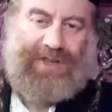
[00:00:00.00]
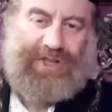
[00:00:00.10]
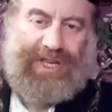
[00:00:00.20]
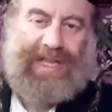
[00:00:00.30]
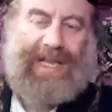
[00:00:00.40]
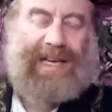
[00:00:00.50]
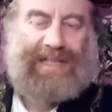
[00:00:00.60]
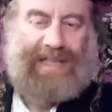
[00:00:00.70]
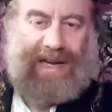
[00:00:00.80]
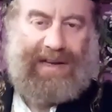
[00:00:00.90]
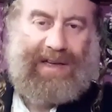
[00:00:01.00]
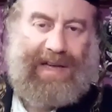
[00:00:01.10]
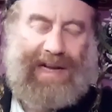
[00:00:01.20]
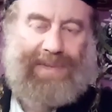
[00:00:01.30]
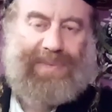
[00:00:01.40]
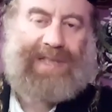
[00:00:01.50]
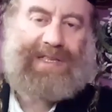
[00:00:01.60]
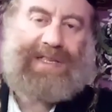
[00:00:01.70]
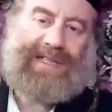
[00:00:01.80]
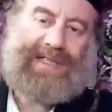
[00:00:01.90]
Shechina is there, Godly
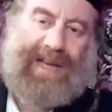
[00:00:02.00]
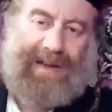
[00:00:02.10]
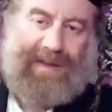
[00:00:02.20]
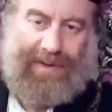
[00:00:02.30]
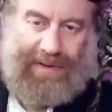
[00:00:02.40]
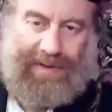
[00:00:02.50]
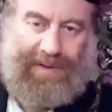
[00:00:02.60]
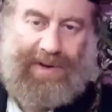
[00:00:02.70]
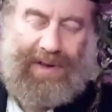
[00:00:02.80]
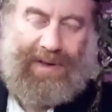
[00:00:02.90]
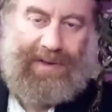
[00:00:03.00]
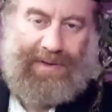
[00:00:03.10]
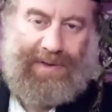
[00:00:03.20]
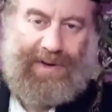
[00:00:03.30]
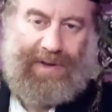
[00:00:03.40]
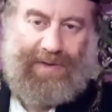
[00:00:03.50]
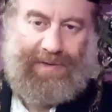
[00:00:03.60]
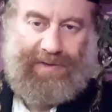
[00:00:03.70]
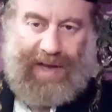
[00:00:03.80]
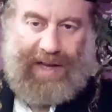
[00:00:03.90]
presence is there. You, you turn, turn in your
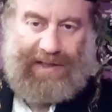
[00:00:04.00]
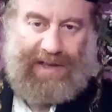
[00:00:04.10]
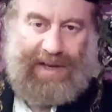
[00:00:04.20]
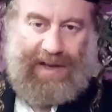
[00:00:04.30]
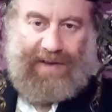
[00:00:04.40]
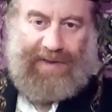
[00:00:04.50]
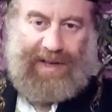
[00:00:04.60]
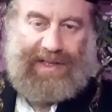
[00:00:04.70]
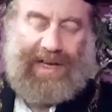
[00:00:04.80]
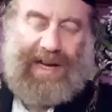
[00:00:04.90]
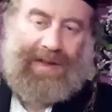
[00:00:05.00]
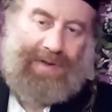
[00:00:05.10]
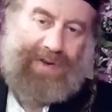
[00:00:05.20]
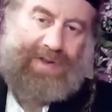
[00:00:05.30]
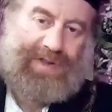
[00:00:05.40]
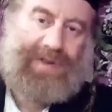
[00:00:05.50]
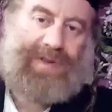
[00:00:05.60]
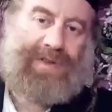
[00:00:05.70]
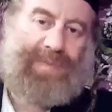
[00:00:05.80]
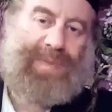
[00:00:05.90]
face, facing Aron Kodesh,
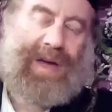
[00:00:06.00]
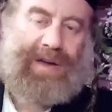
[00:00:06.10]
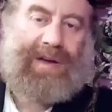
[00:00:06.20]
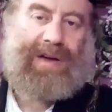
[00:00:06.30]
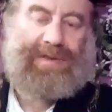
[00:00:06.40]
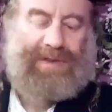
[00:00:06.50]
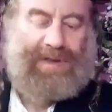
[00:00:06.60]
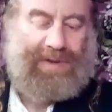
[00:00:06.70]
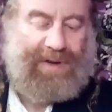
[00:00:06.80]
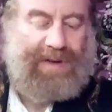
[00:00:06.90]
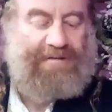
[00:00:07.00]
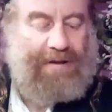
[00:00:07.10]
and you back uh, to the door.